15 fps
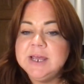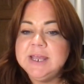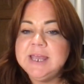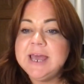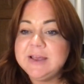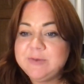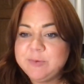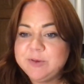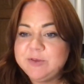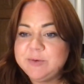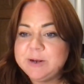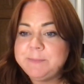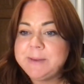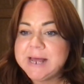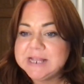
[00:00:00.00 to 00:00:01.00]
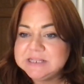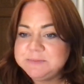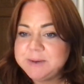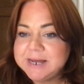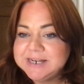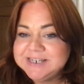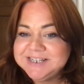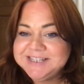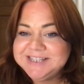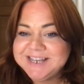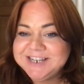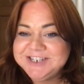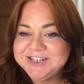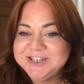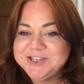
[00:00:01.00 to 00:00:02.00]
Yes, we're doing a Pans Panda
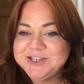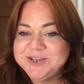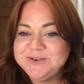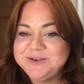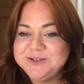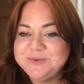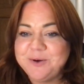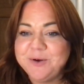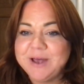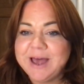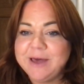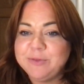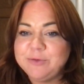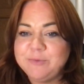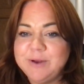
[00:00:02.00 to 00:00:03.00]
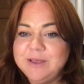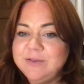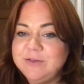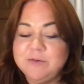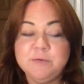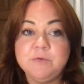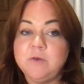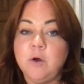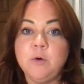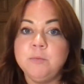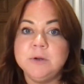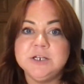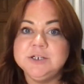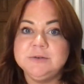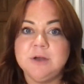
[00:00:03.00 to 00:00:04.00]
session soon as well, Catherine. There's so
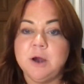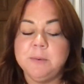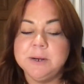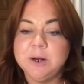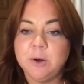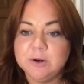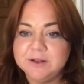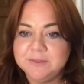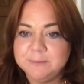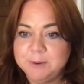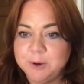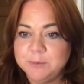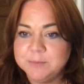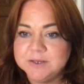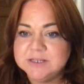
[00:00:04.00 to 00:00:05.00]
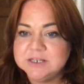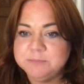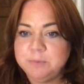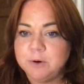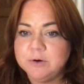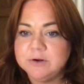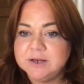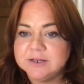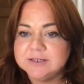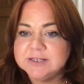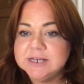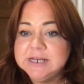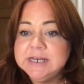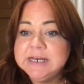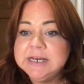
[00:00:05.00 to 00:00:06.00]
much going on at the moment, it's bonkers.
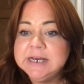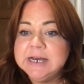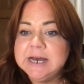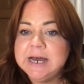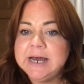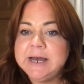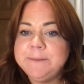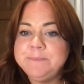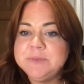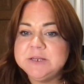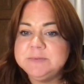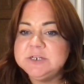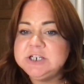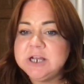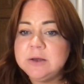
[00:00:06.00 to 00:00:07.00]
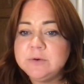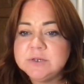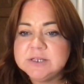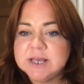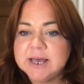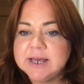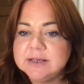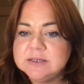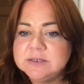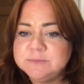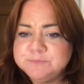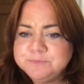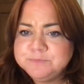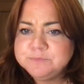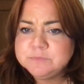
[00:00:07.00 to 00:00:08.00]
Michelle says,
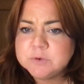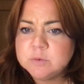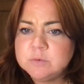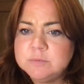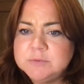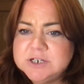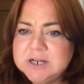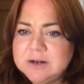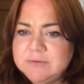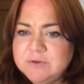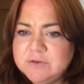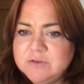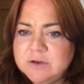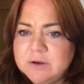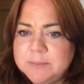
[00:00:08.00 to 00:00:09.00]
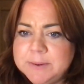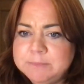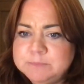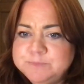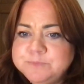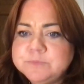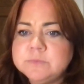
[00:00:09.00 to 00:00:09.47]
oh, Michelle, I've lost your comment.